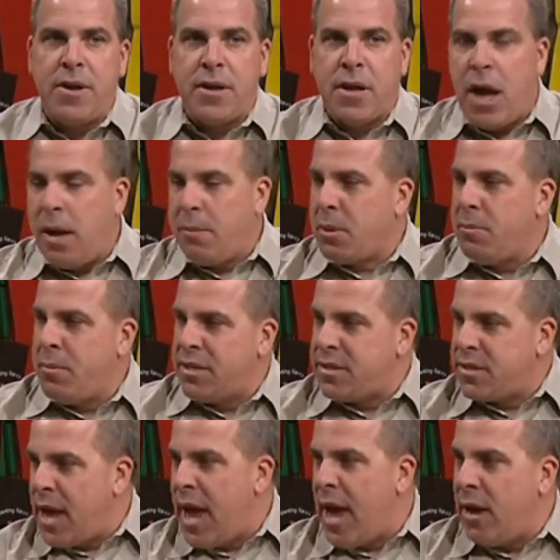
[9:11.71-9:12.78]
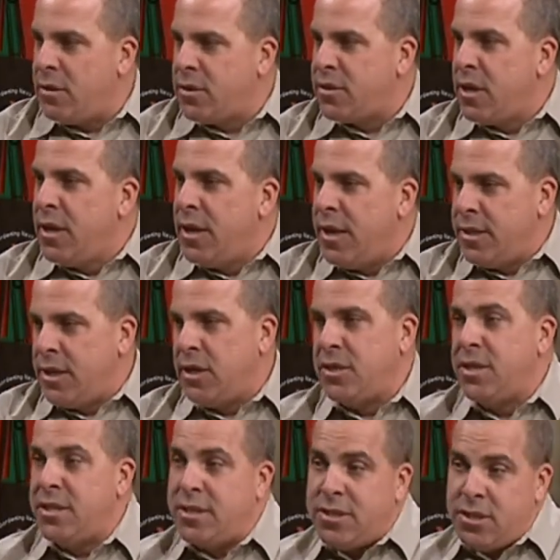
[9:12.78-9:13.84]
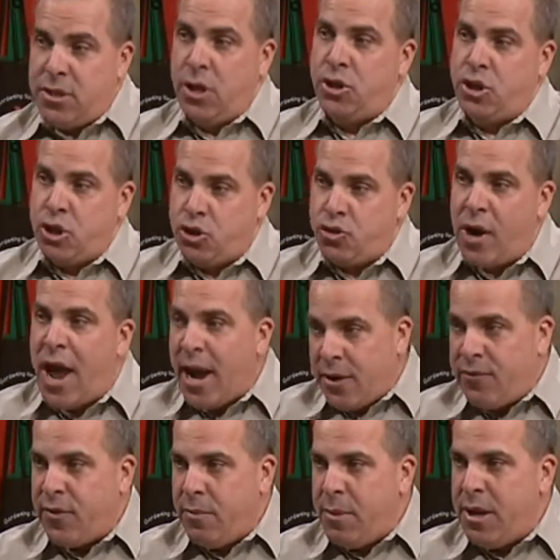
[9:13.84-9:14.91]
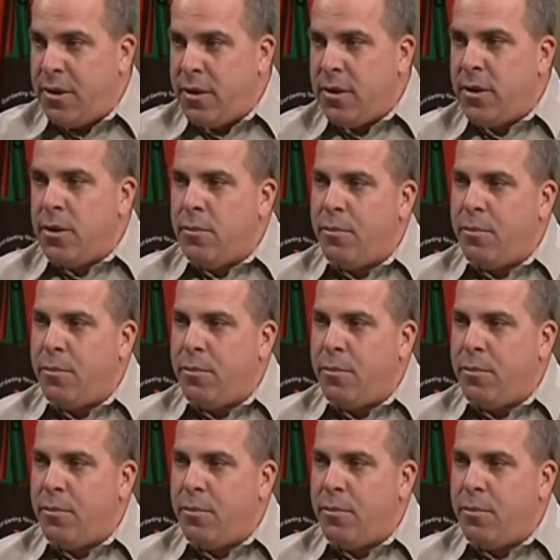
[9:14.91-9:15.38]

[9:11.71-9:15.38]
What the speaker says: It complements the house. It doesn't detract from it.